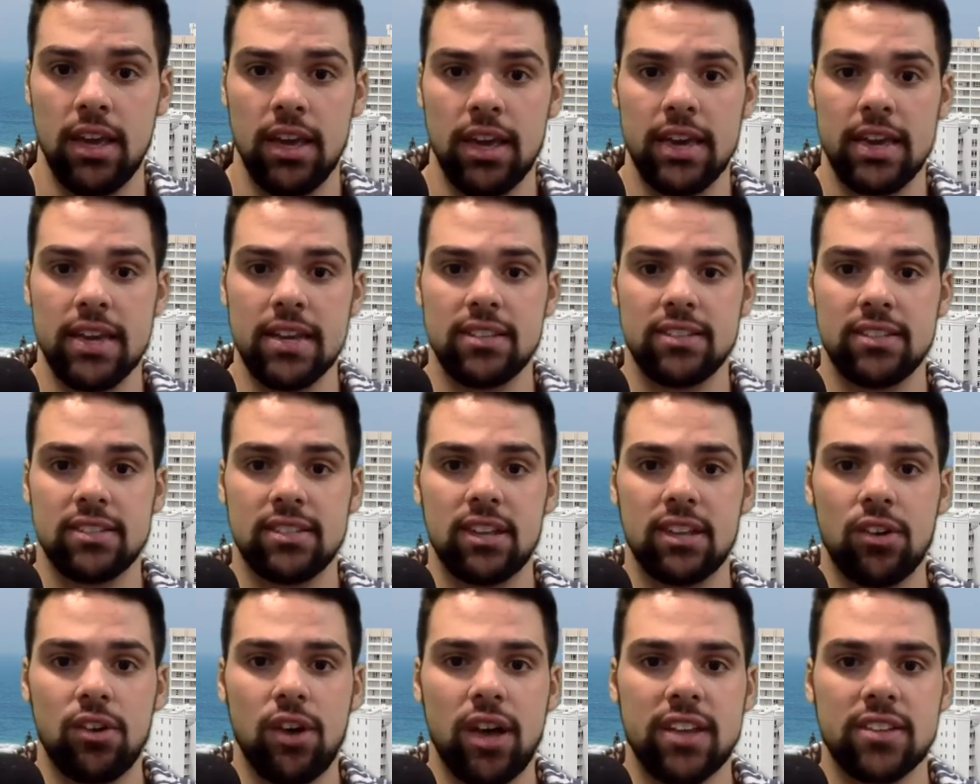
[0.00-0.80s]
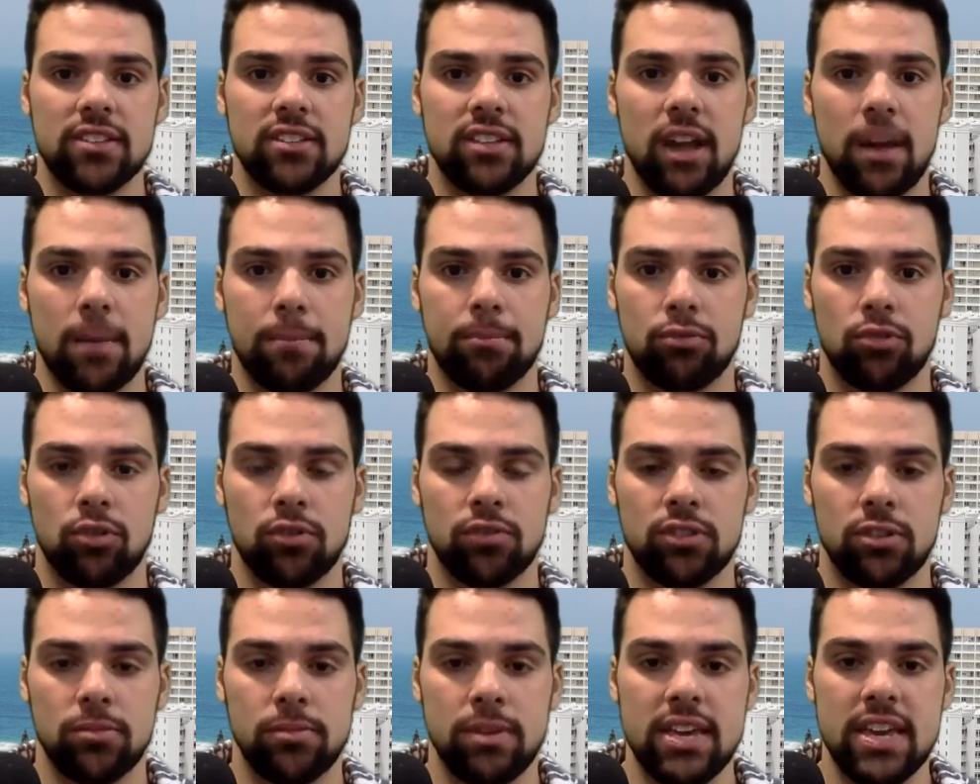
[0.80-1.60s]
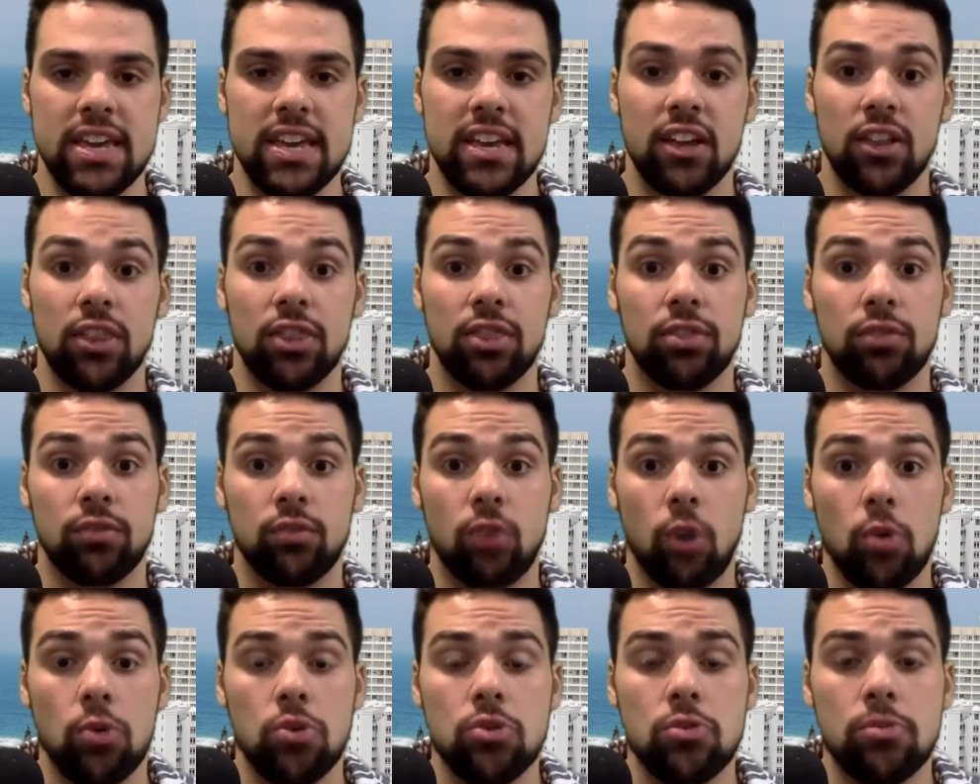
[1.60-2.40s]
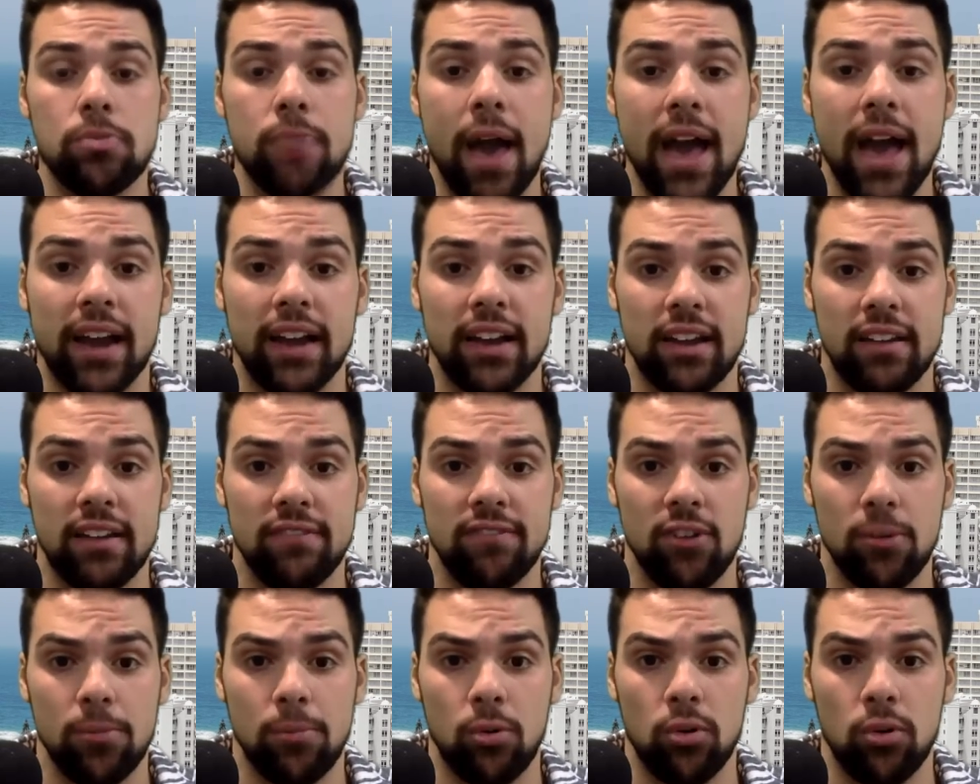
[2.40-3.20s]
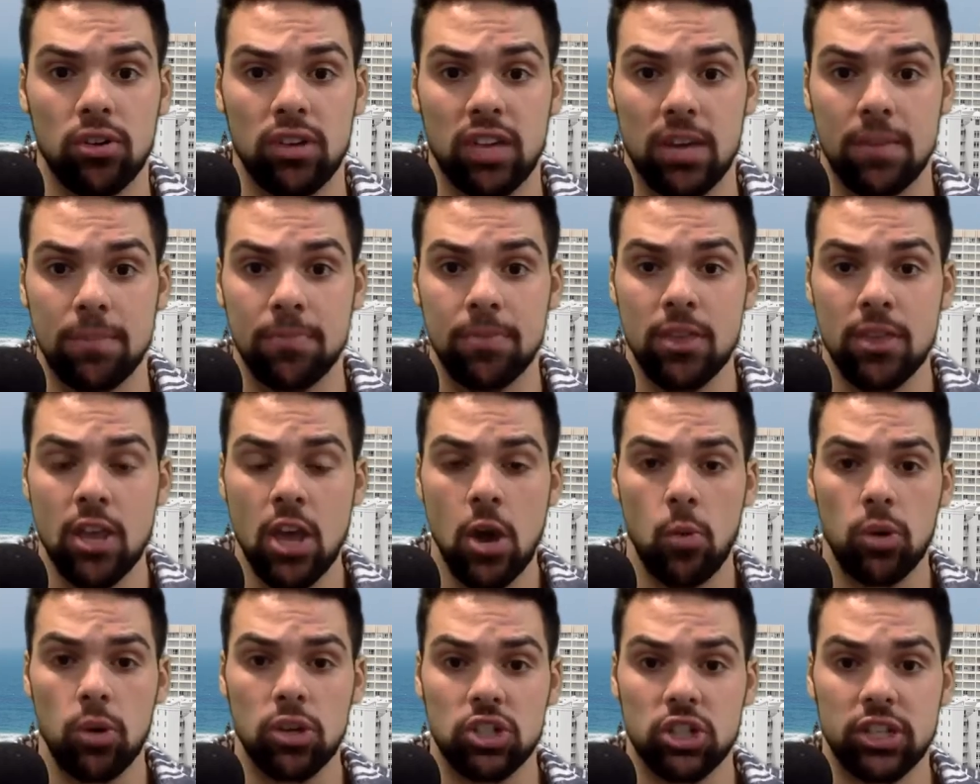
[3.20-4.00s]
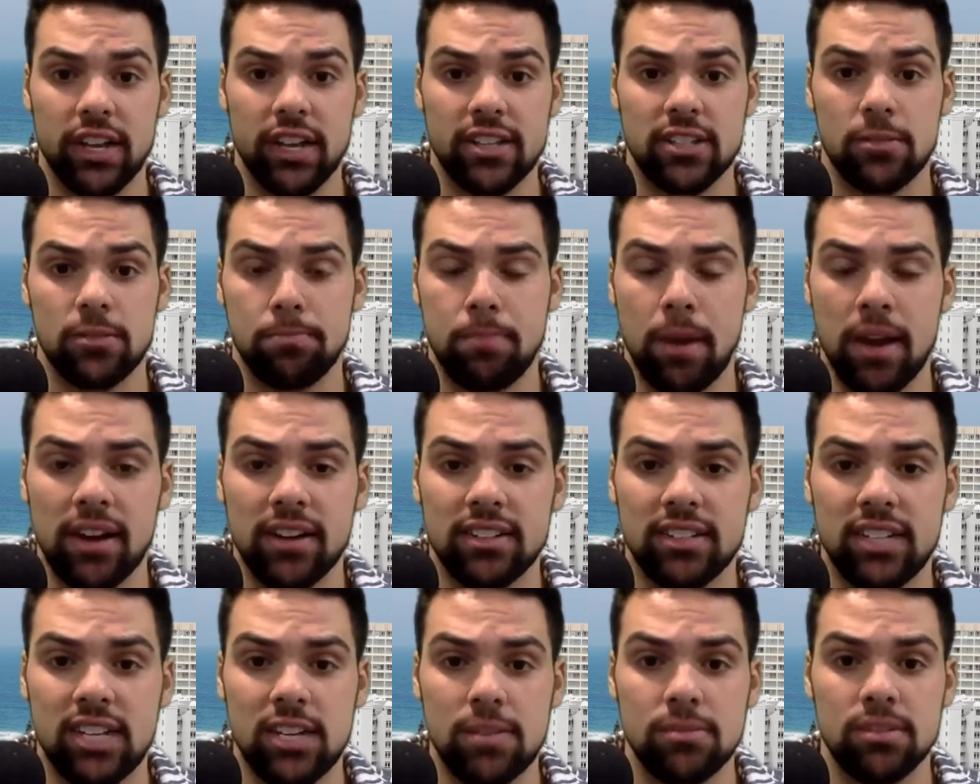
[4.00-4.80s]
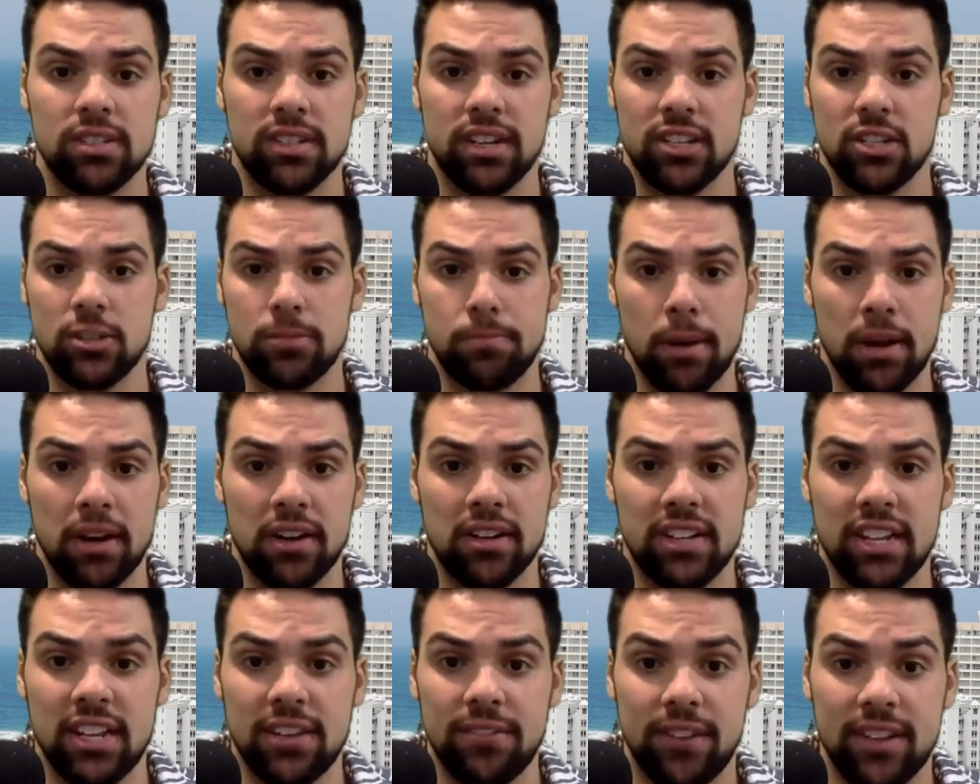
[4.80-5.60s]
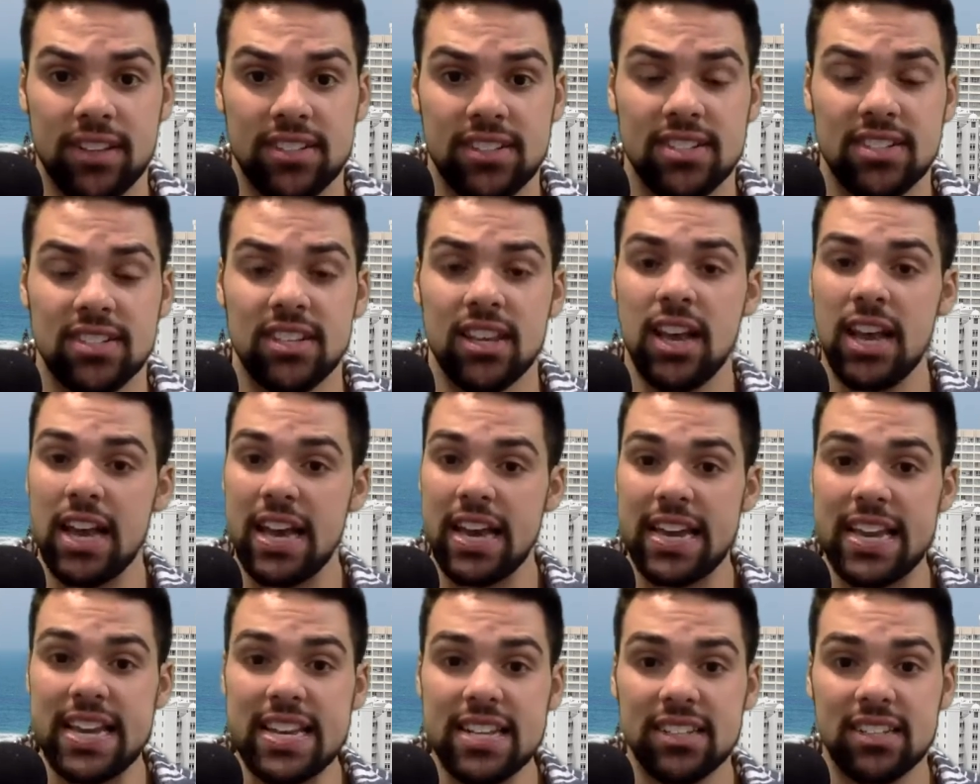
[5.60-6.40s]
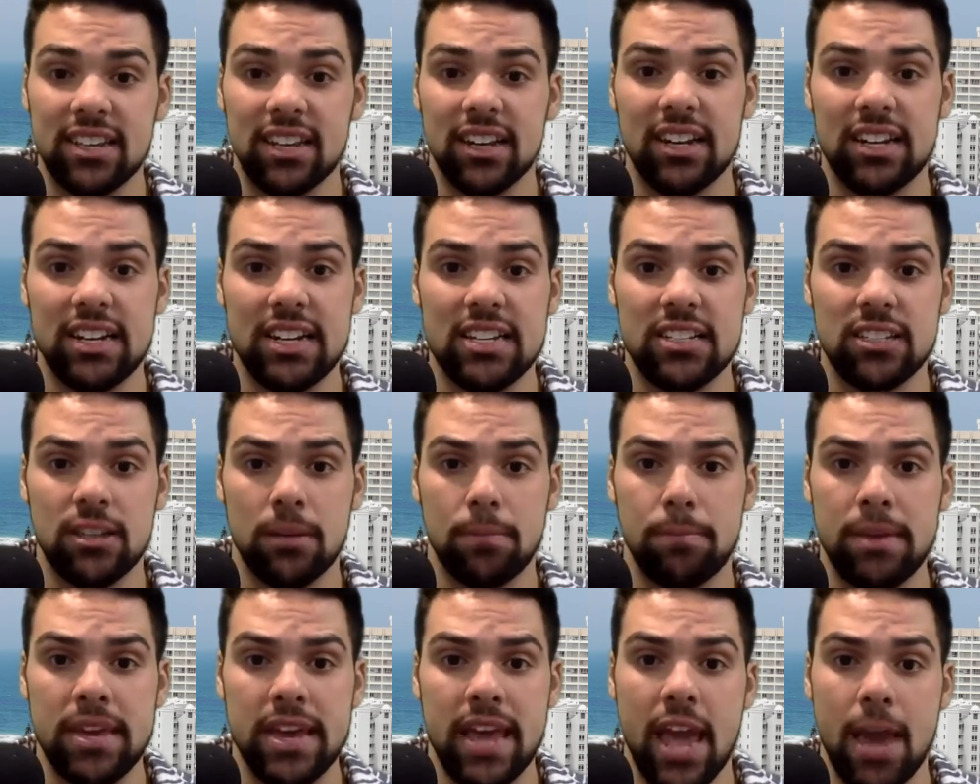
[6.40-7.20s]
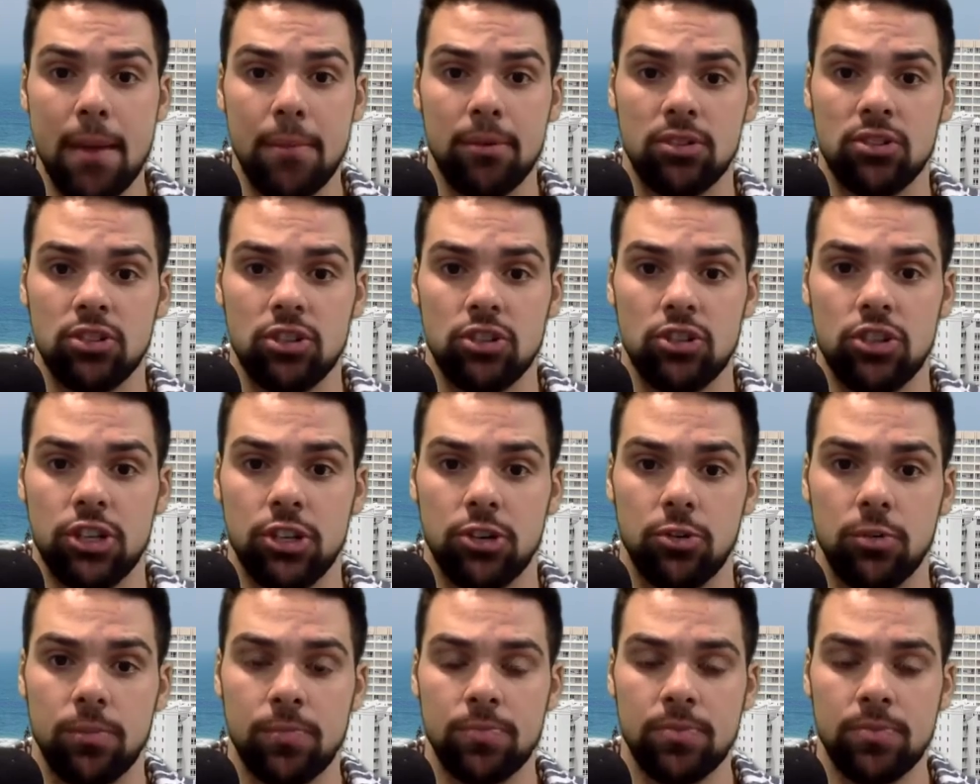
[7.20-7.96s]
He still has not proved to me he could throw you back in a football game, which against better teams, against better defenses, he's going to need to be able to do.